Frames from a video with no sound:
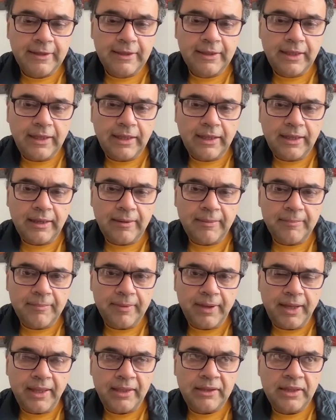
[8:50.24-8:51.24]

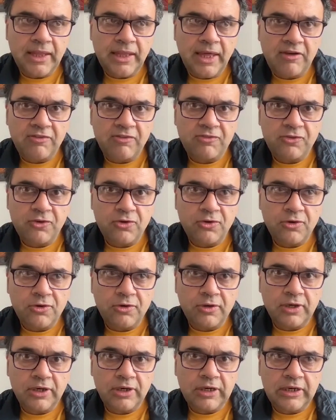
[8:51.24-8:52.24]
And
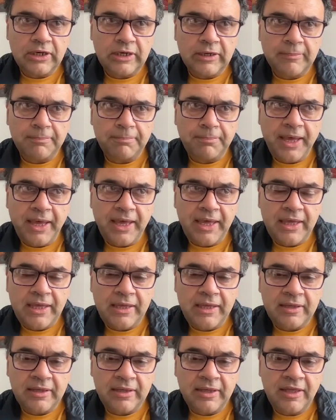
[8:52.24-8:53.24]
therefore
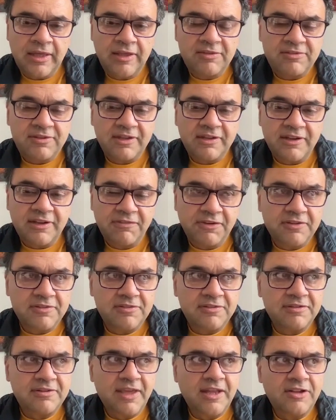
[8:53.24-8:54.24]
paying significant
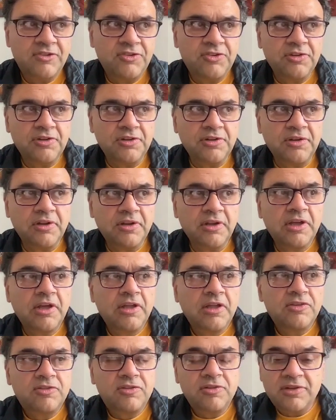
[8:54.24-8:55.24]
attention
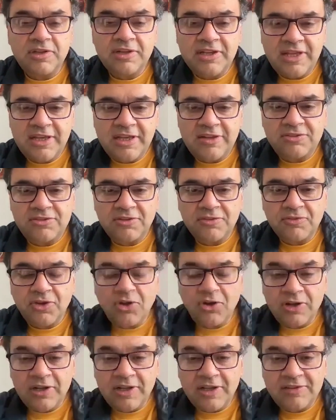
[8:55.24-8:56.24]
to the needs of
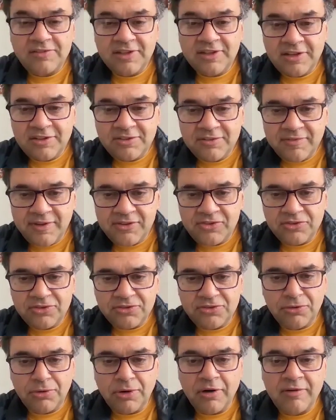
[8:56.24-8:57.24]
colleagues and individuals
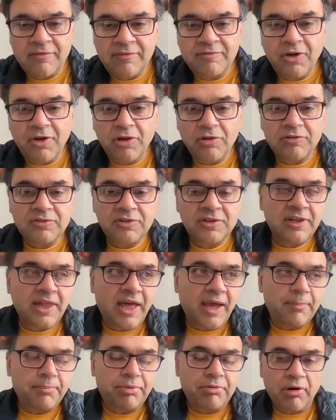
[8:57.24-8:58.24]
who are involved in
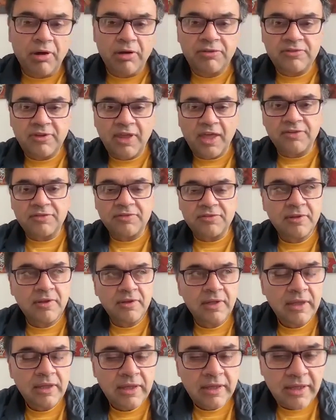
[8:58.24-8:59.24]
that process
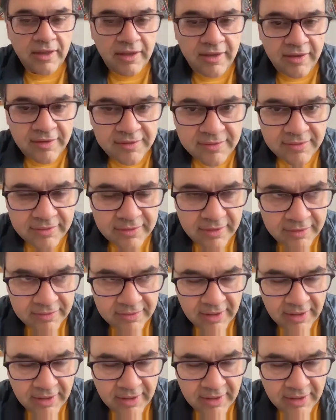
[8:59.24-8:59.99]
is